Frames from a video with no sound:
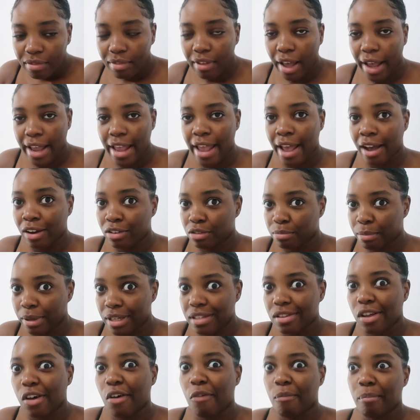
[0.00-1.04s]
I held
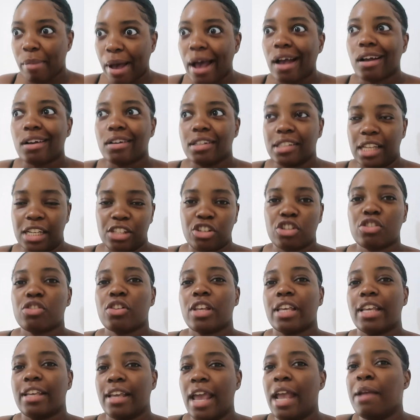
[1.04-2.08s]
myself back because I just
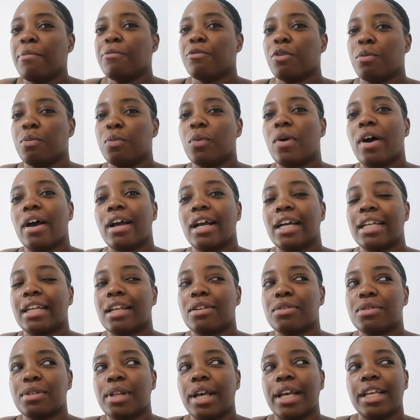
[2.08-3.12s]
came from work and I
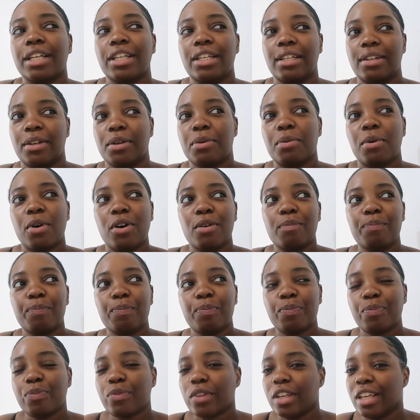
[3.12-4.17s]
was like, you know what,
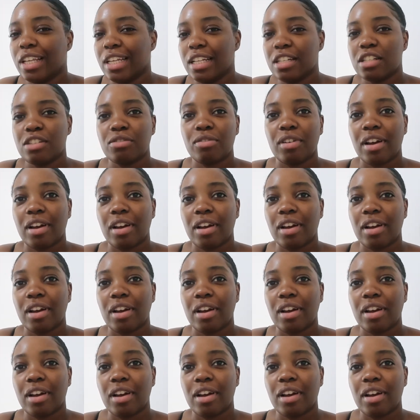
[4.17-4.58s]
you need to